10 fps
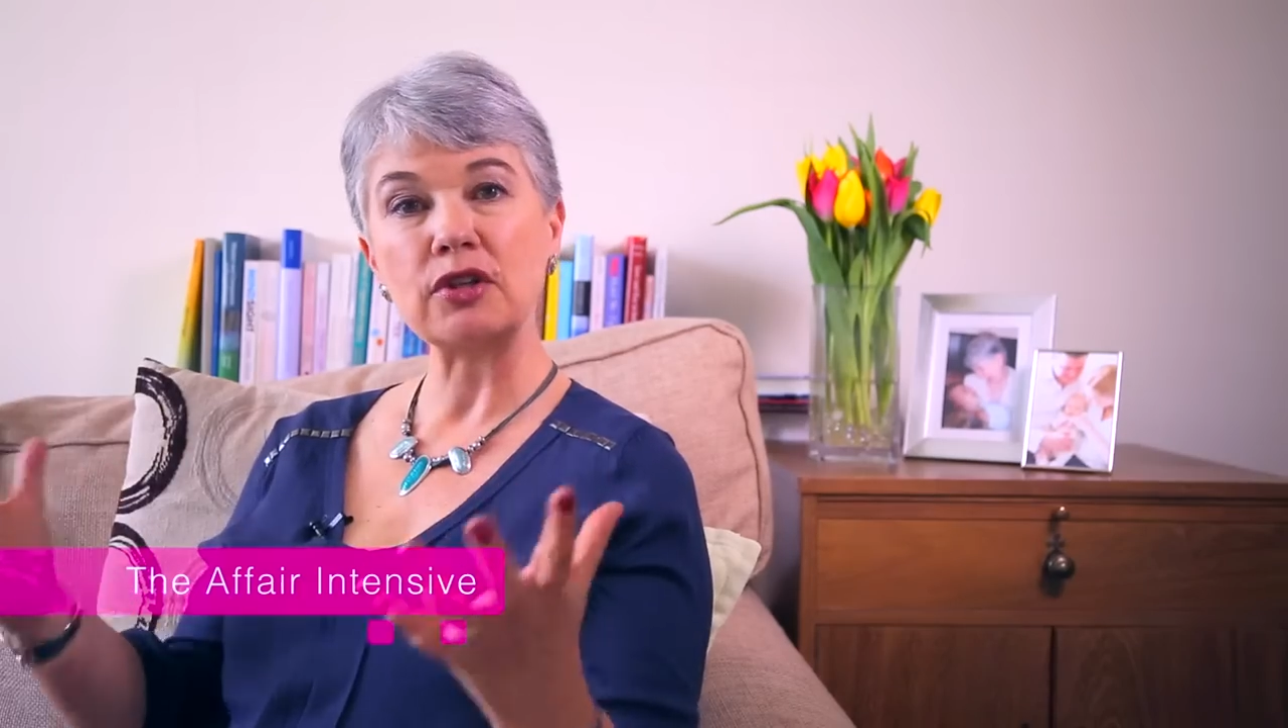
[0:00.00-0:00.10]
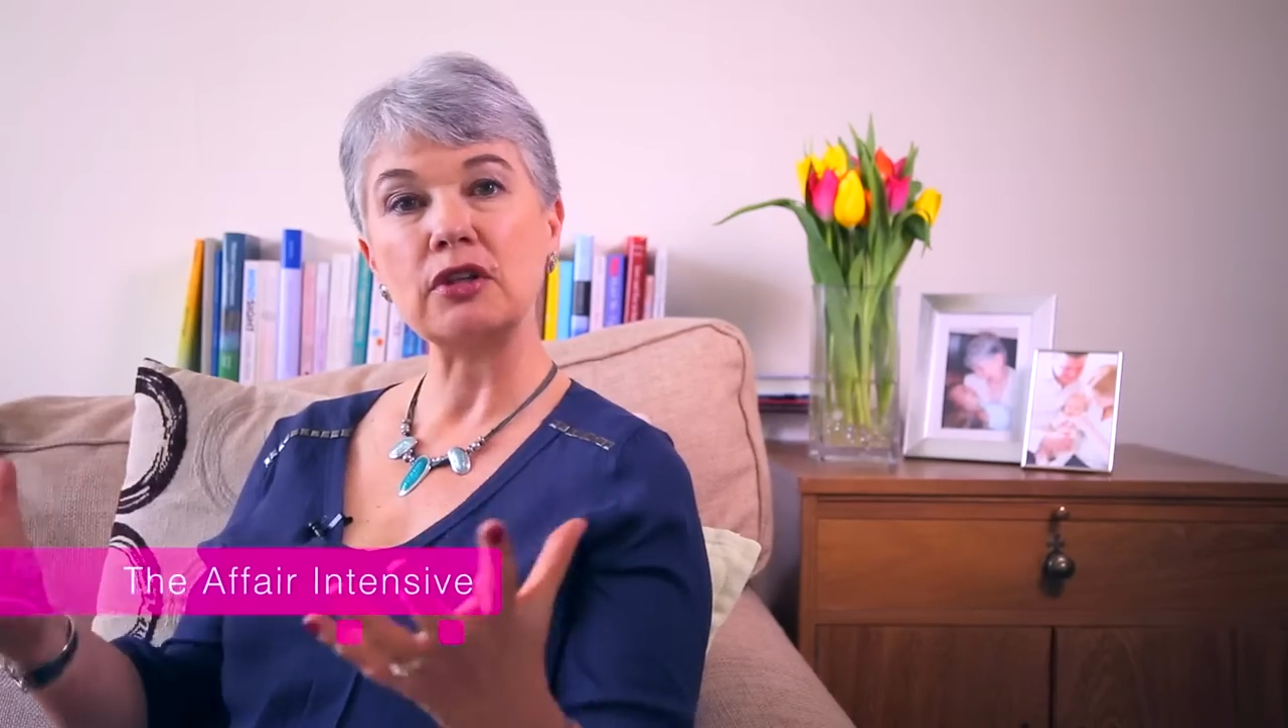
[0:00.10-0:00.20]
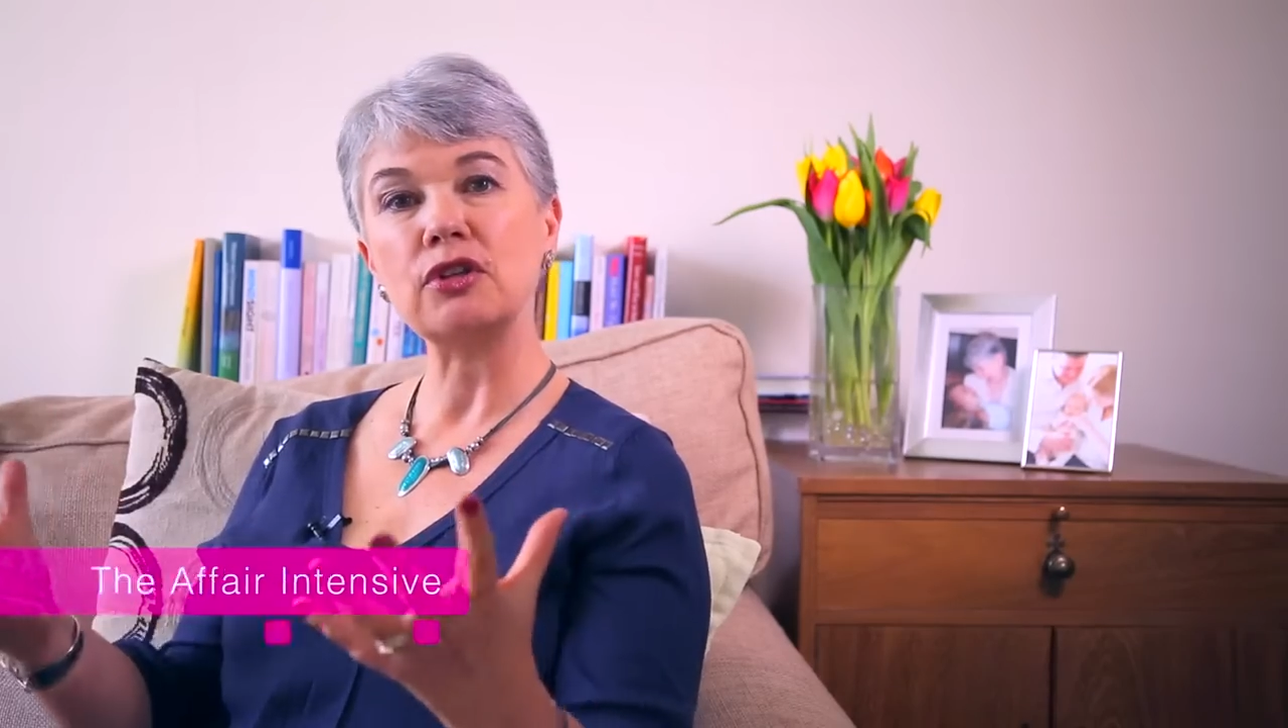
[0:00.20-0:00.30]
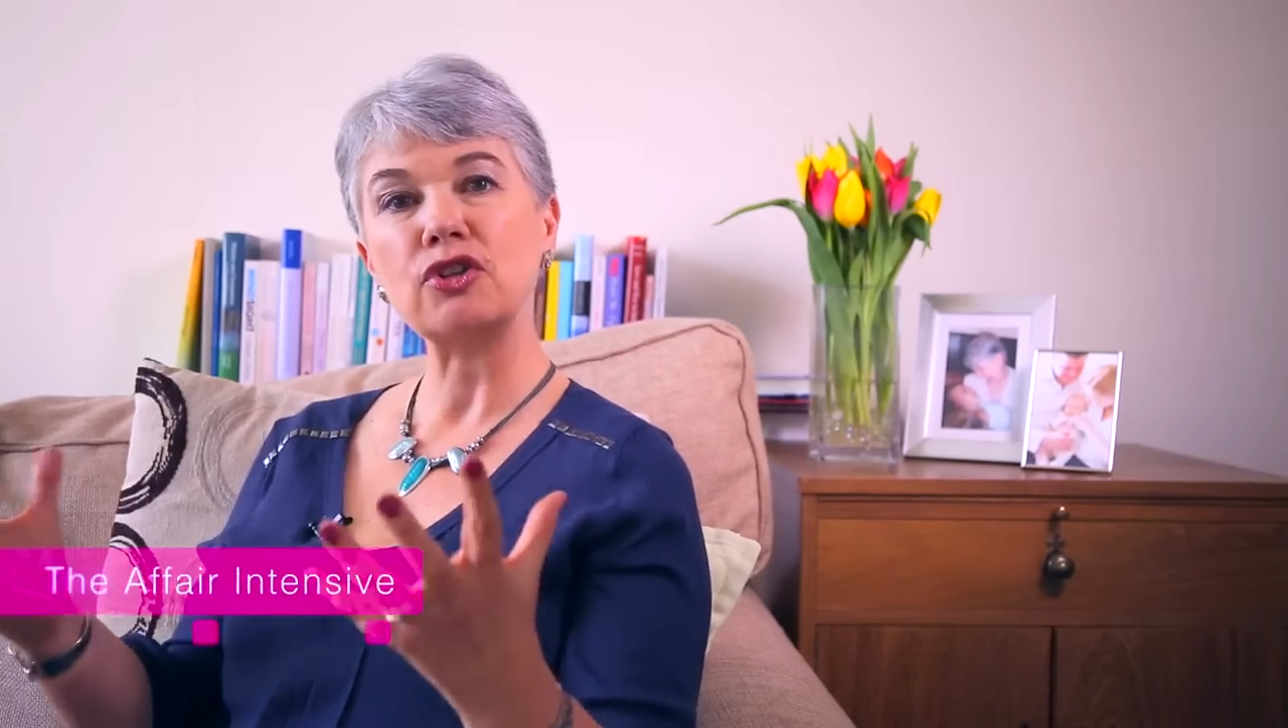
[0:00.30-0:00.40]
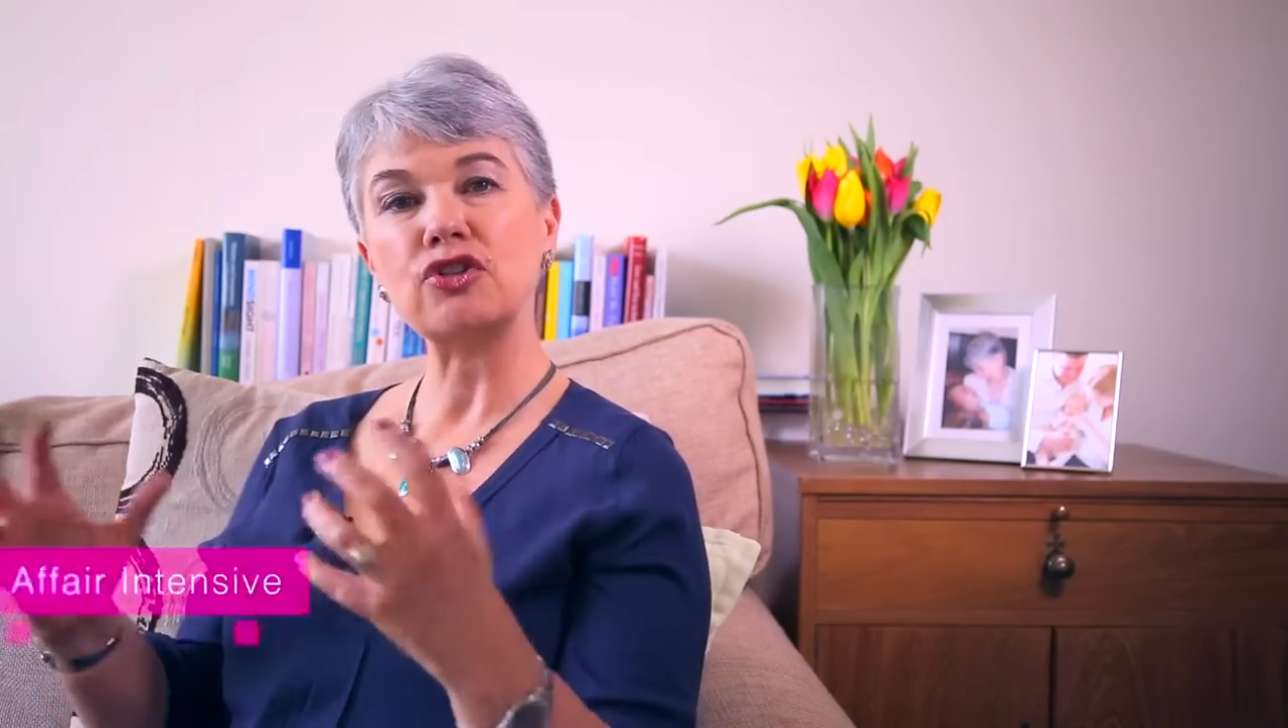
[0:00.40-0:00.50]

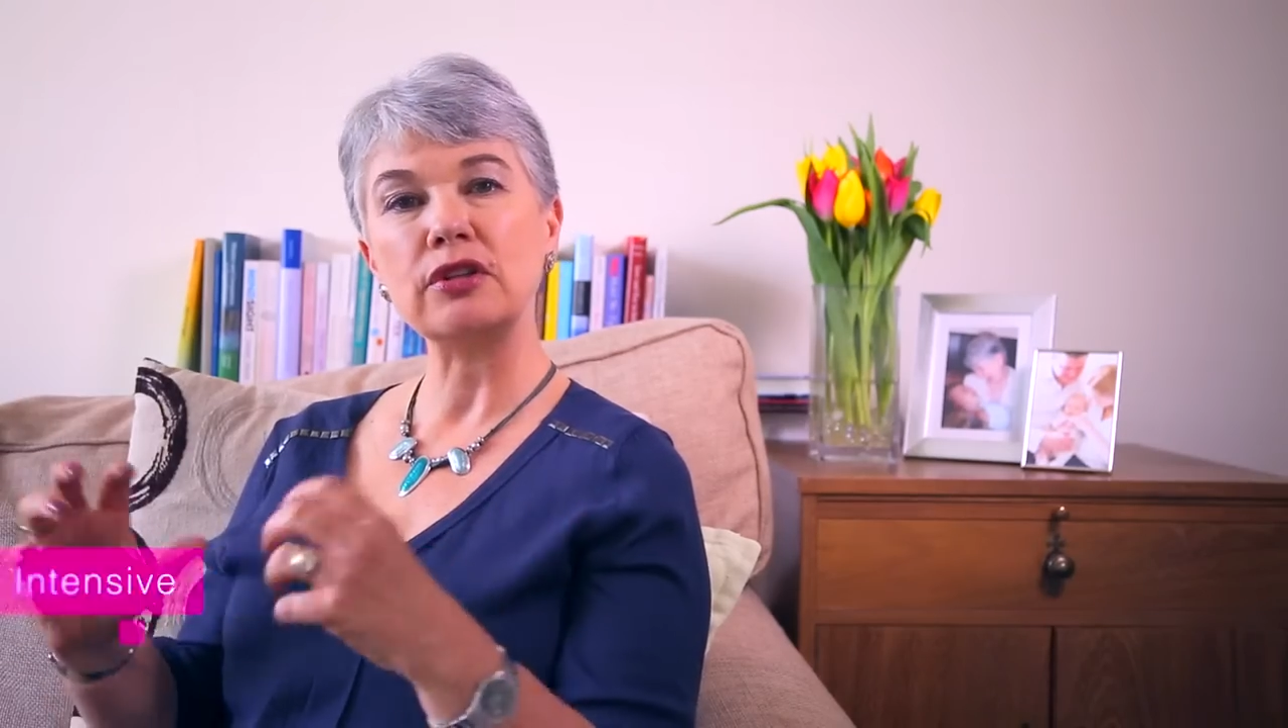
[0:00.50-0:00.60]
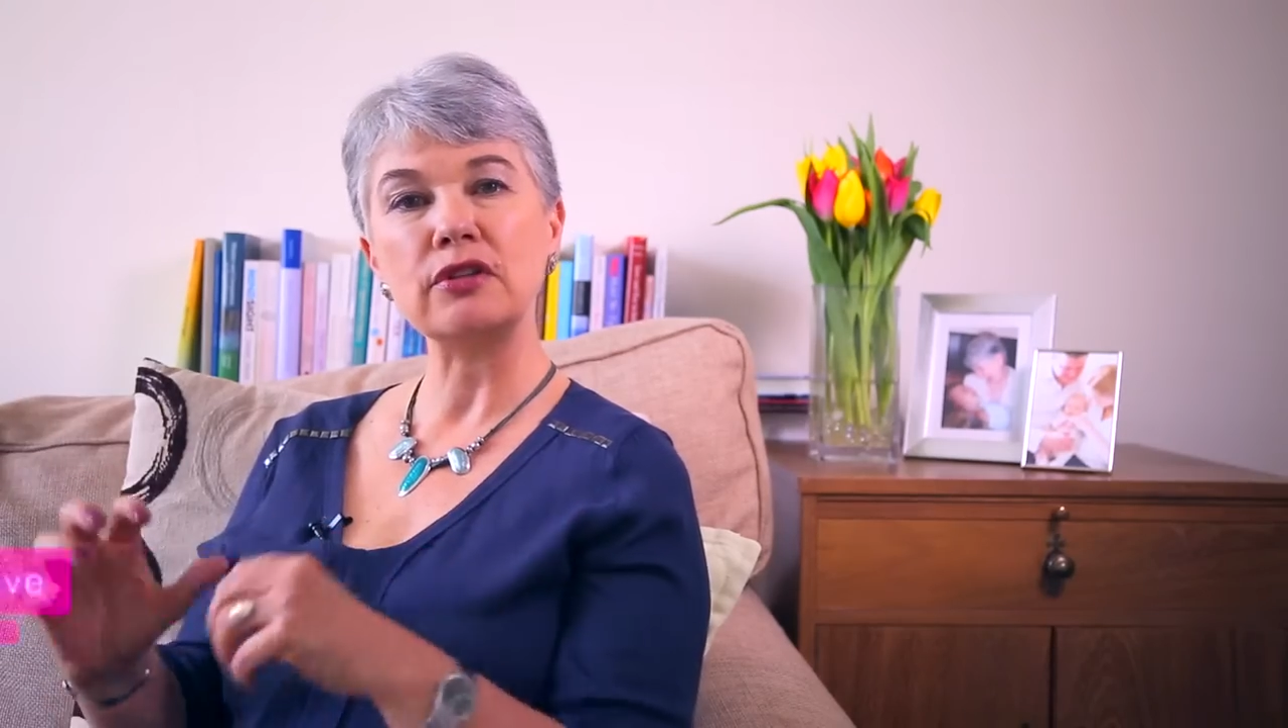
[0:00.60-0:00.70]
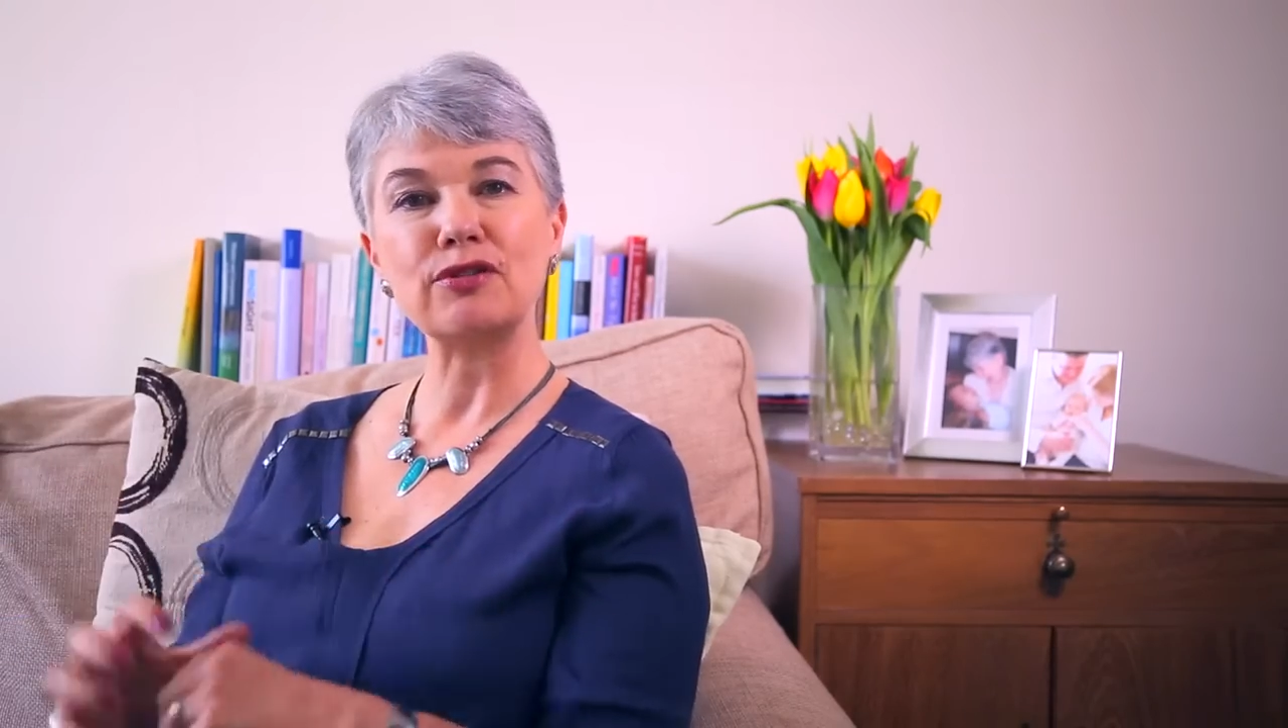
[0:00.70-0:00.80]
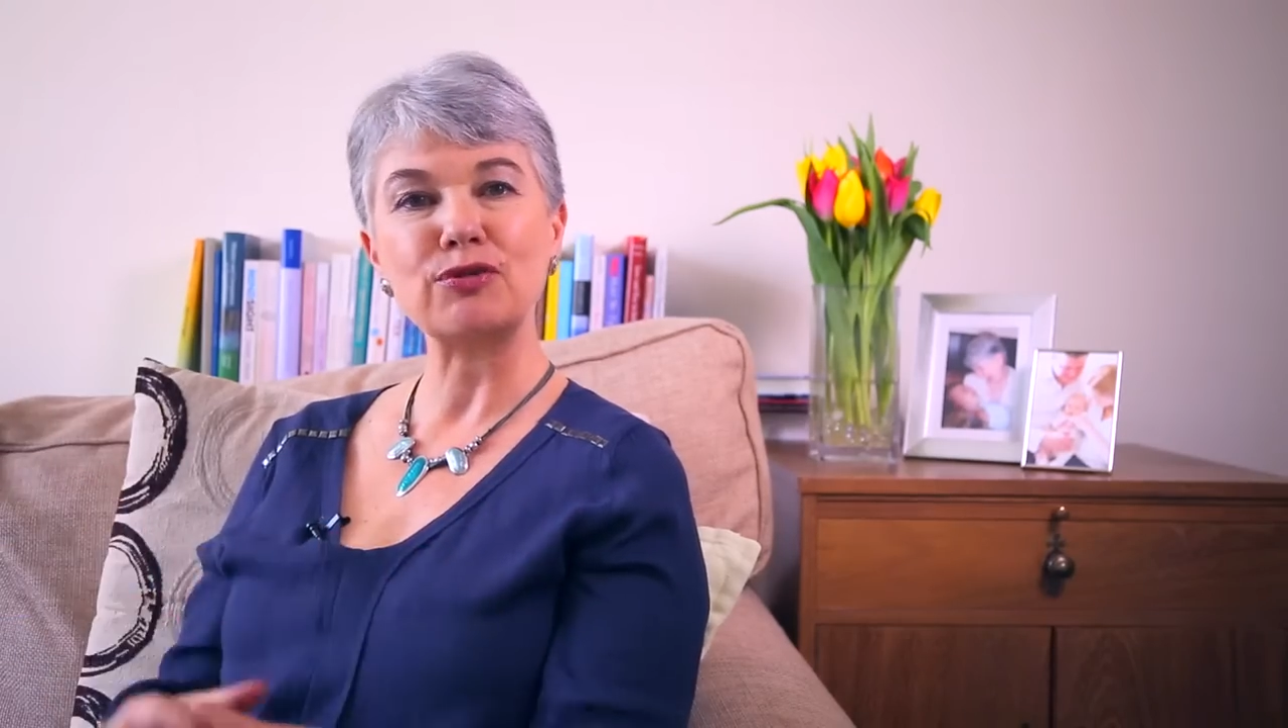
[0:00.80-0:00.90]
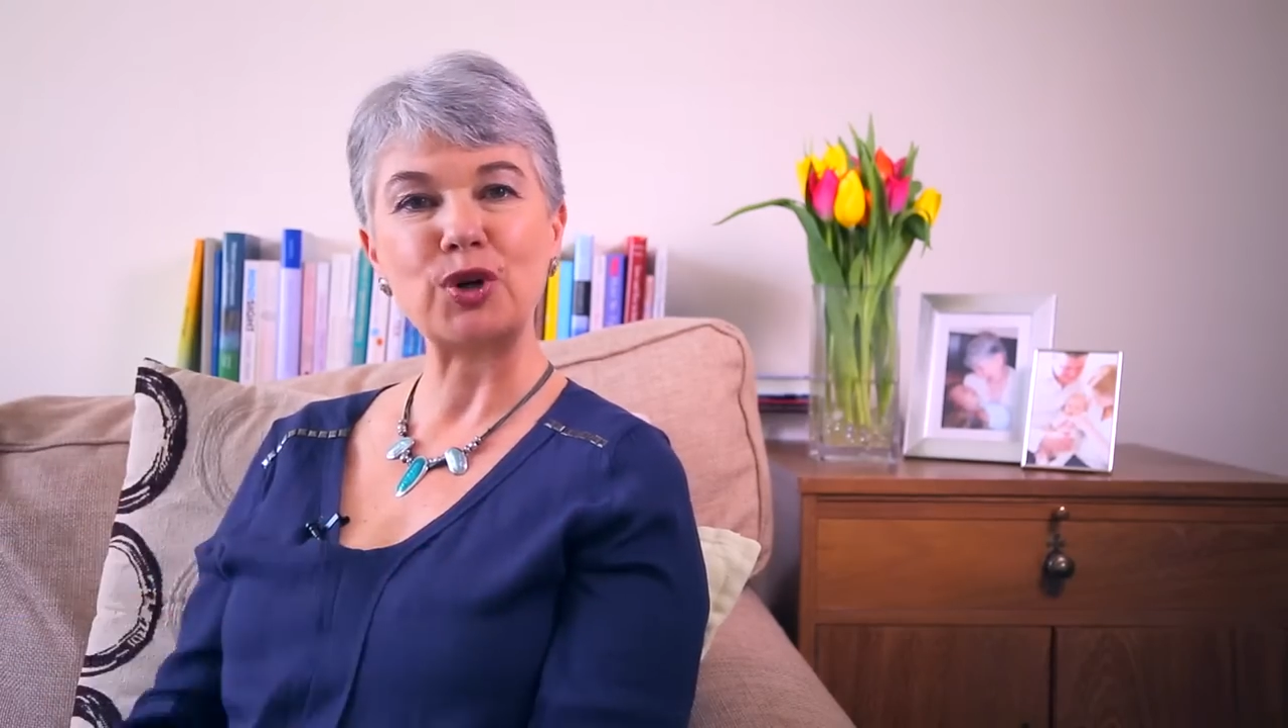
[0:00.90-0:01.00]
conditions